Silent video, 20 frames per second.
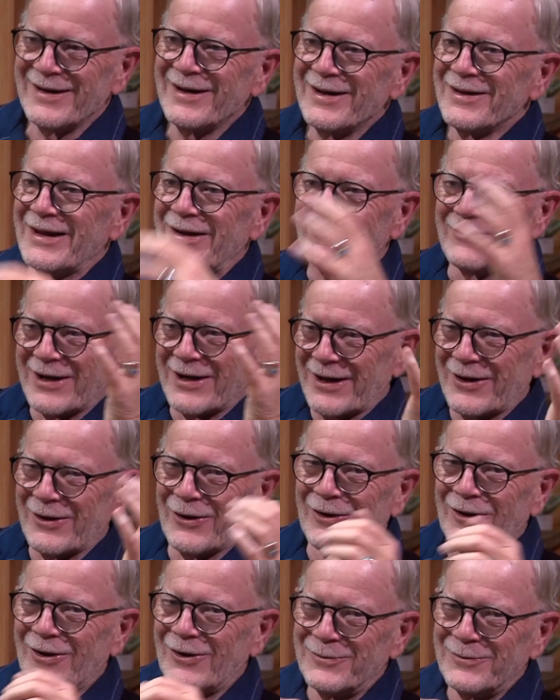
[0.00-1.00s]
They want to go I'm
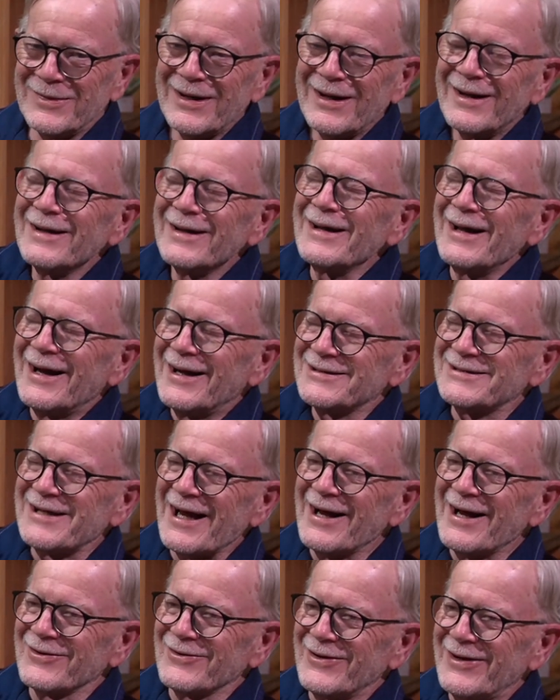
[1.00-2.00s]
home. Going, I already yeah, exactly.
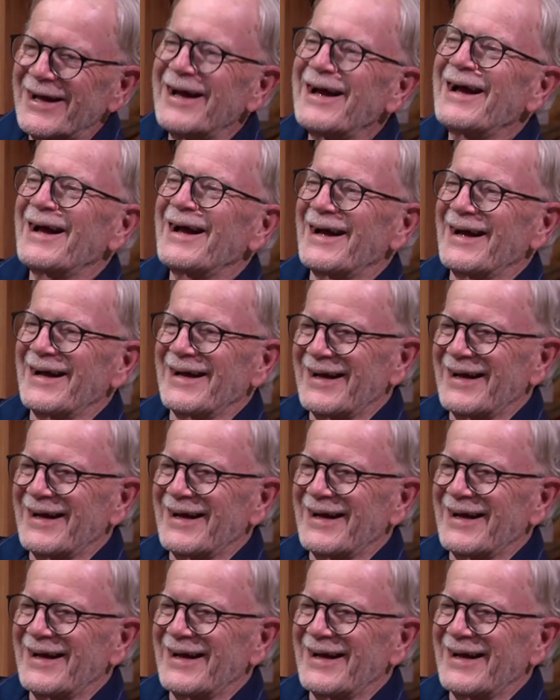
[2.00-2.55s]
feel bad. I don't need to do